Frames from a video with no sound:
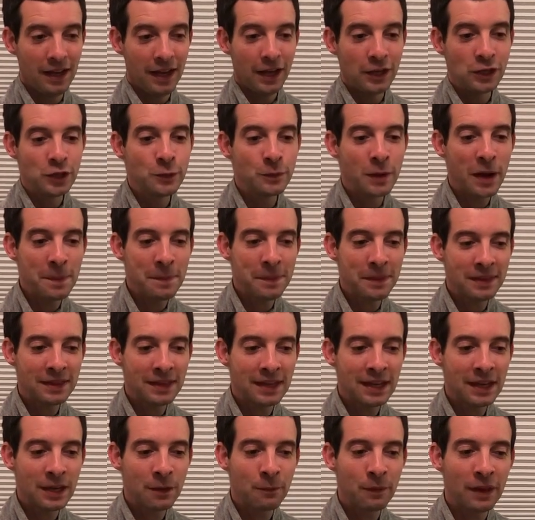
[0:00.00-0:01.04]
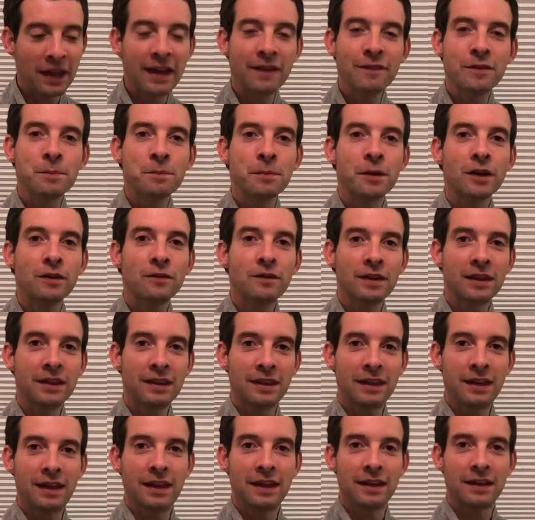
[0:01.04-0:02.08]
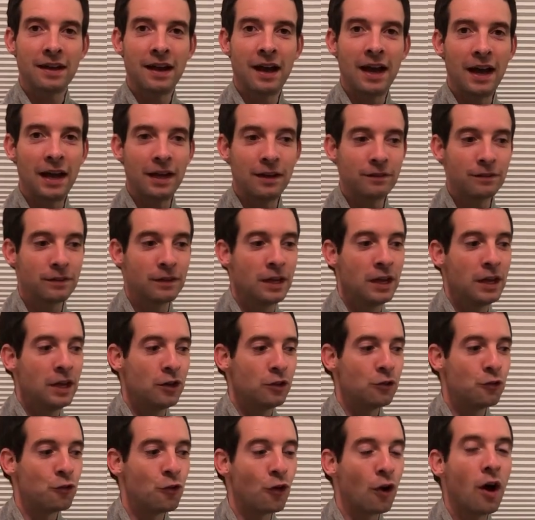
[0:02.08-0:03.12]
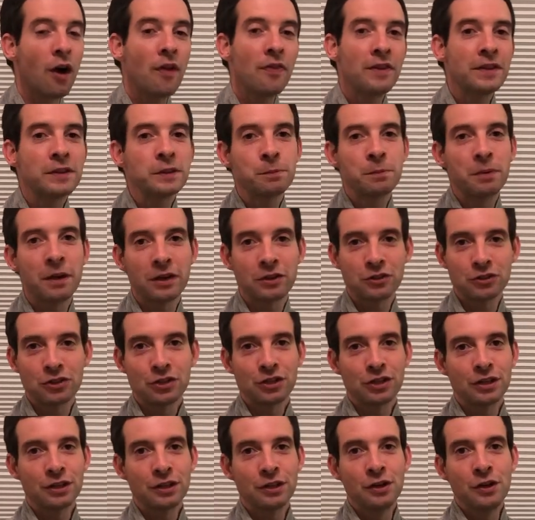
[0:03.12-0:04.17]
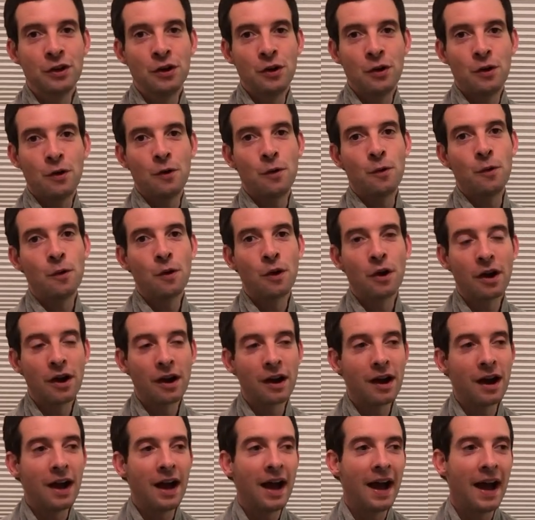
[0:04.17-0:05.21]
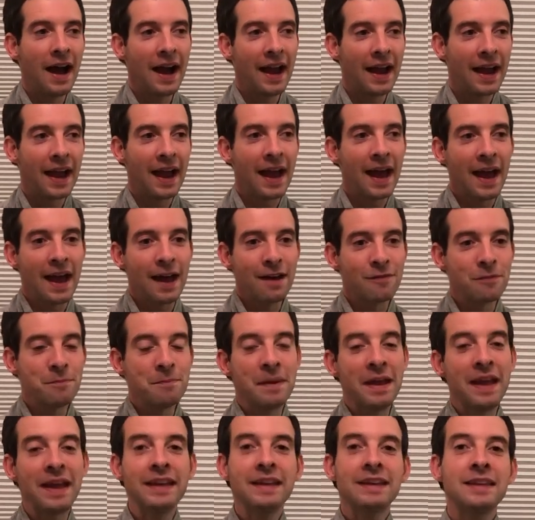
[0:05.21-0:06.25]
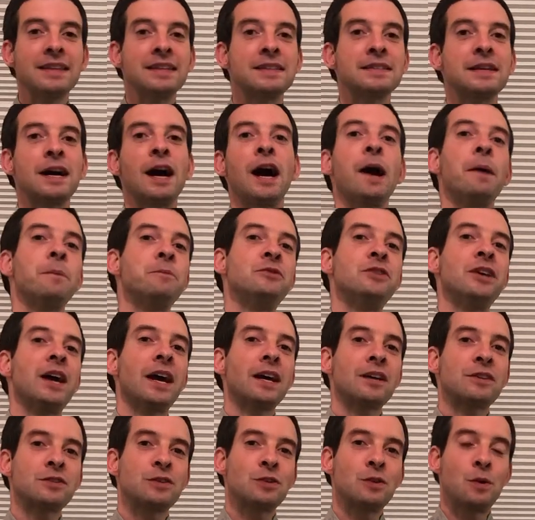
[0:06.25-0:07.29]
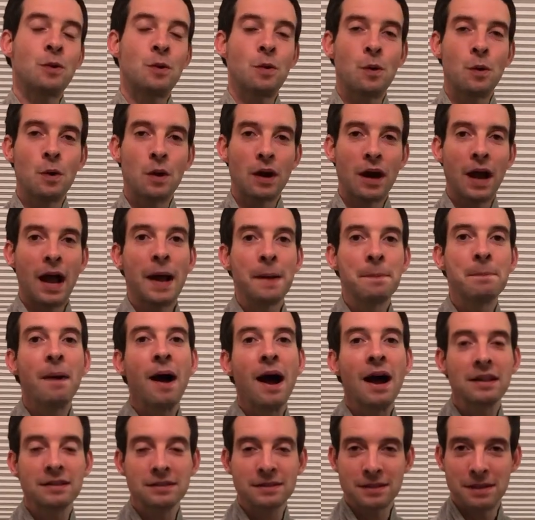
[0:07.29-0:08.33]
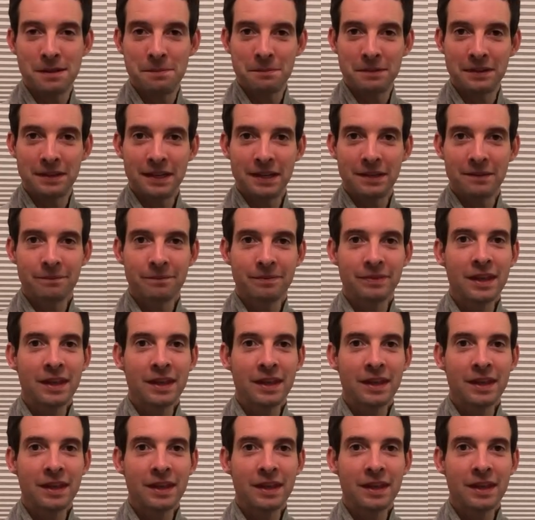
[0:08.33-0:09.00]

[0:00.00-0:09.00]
And you might be thinking, well, I have the perfect thing. I've drawn this picture, or I have made this object, or I bought something.